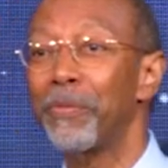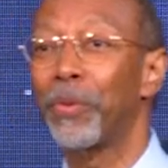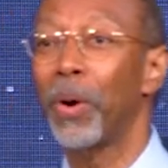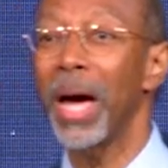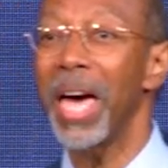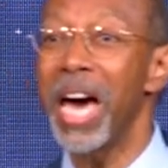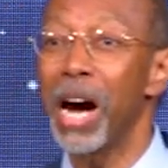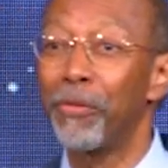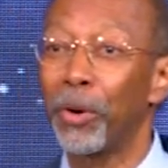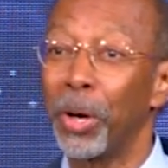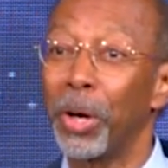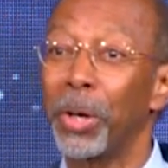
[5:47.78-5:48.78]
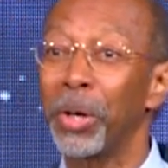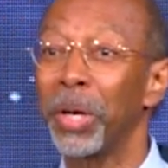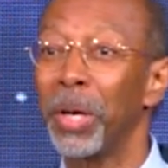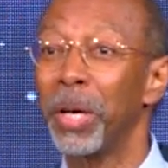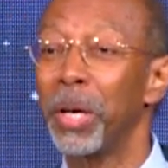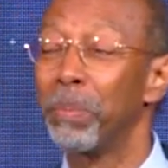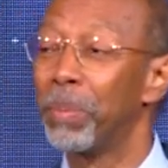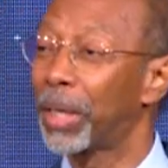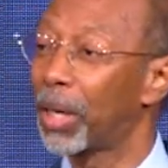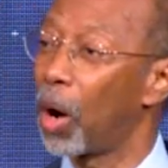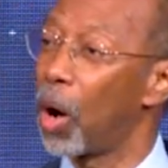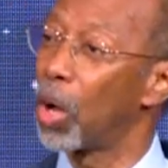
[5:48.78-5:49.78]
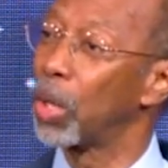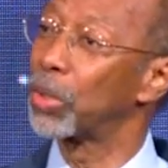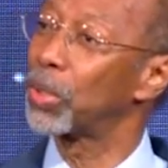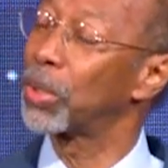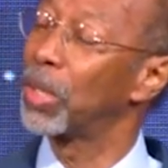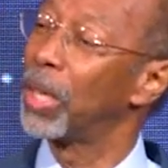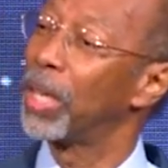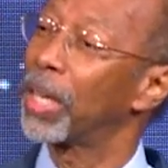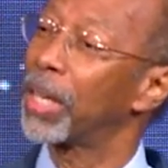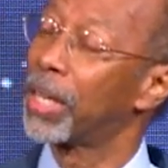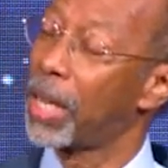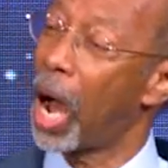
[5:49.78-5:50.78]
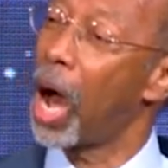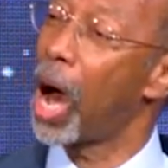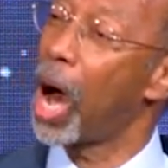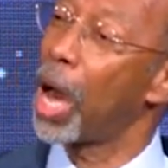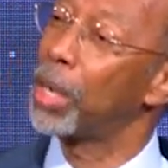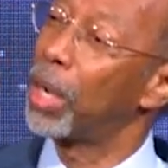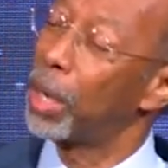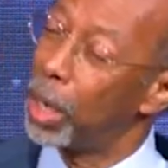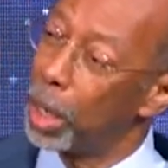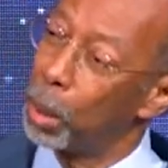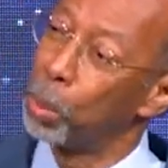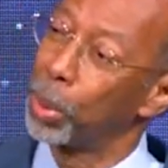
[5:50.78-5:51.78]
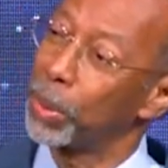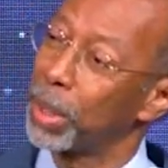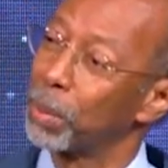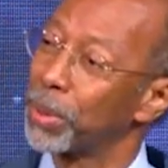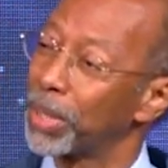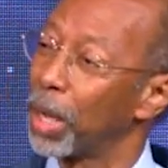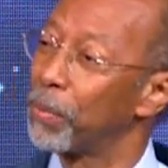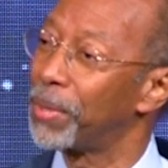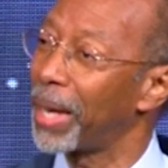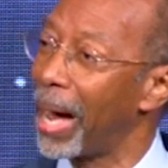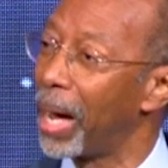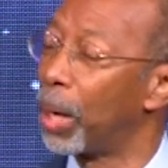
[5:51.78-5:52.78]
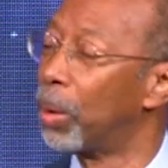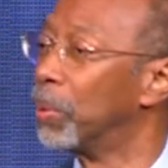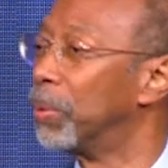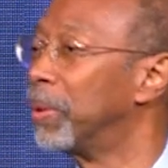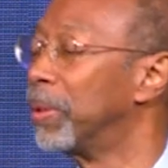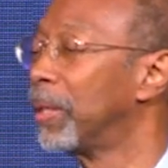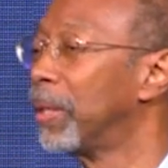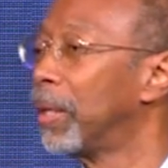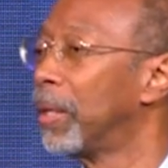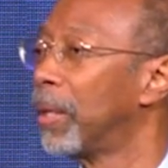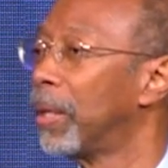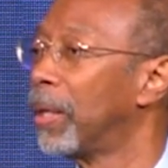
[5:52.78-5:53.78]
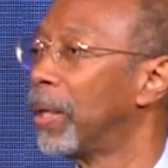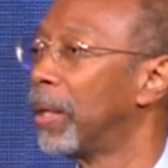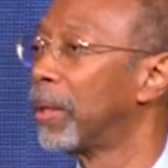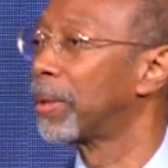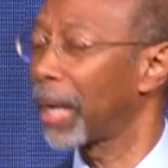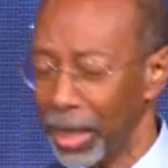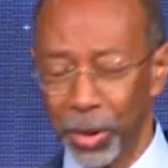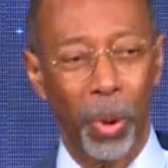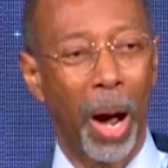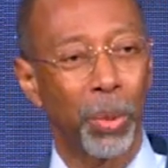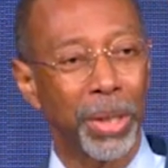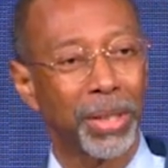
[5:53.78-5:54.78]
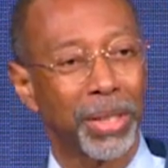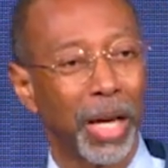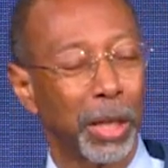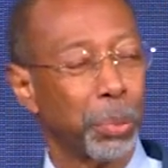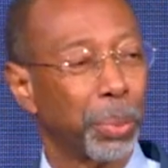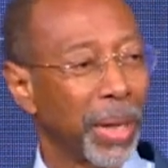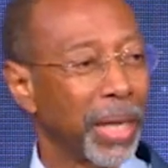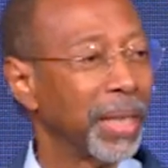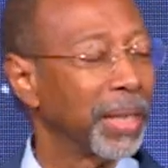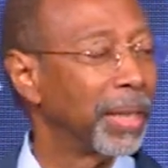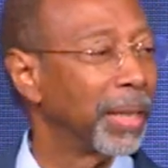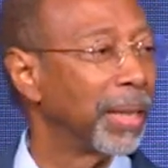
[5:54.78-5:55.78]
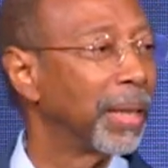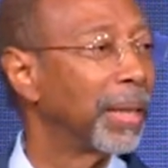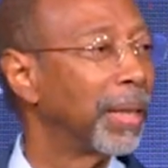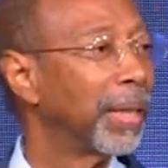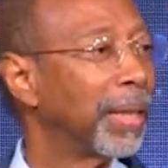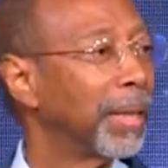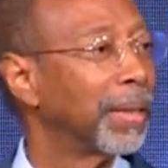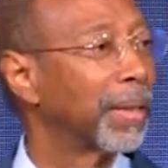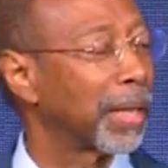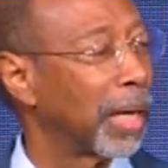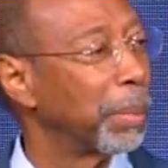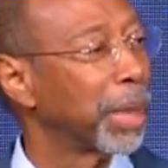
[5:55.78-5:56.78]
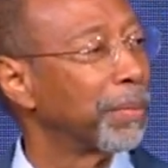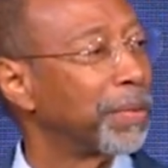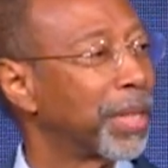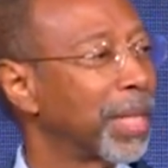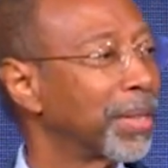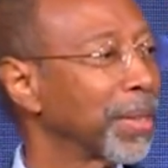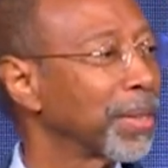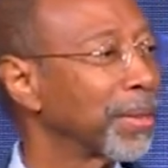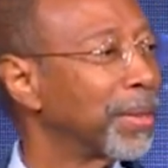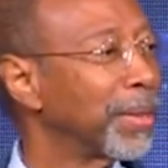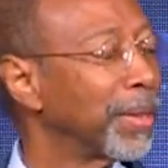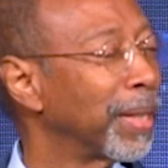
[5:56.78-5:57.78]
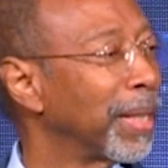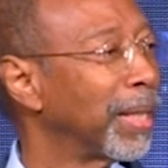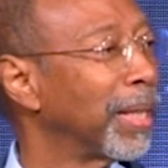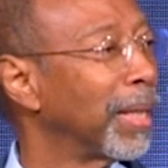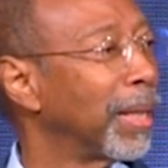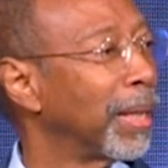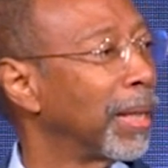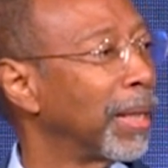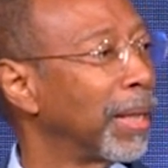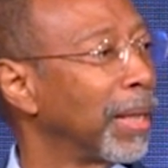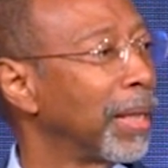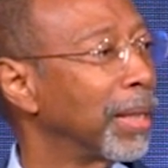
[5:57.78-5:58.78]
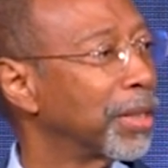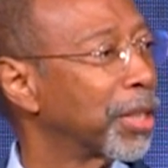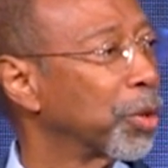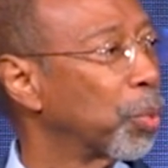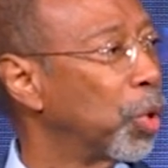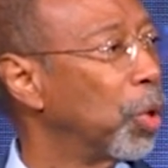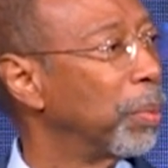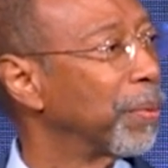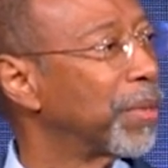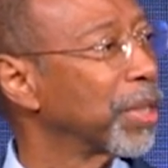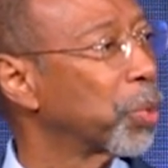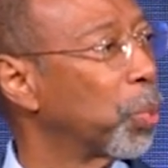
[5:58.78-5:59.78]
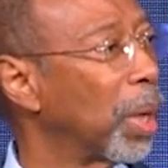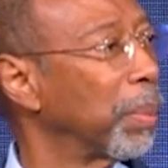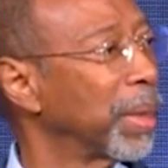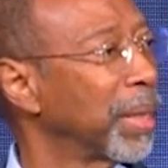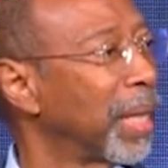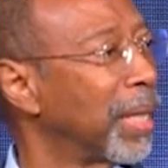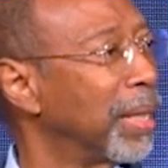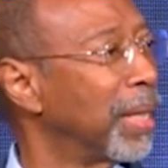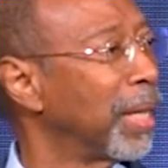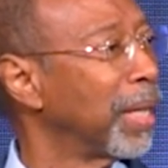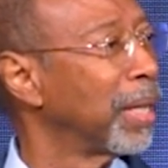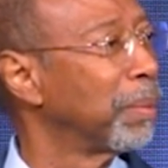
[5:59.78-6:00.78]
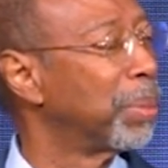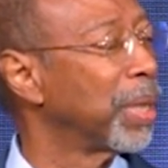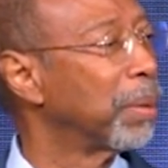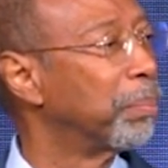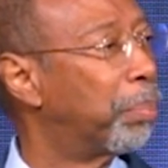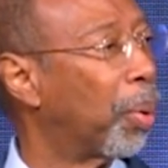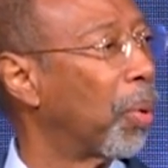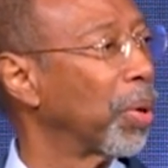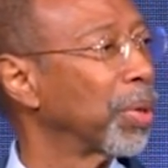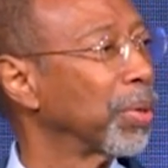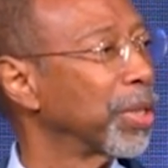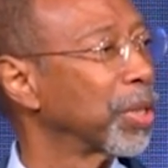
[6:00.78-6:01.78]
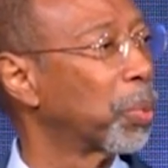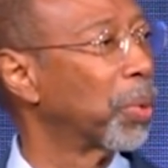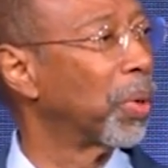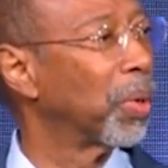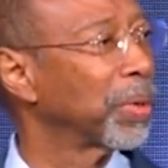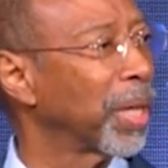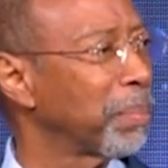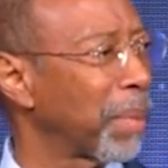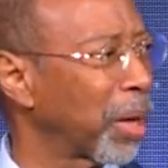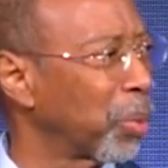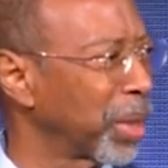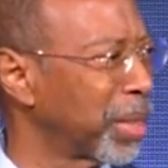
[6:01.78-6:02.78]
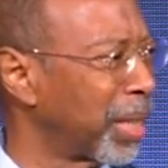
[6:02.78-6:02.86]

forever because God humbled himself down. That's why we celebrate the coming of Jesus into the womb of this woman and being born on this world. Doesn't matter which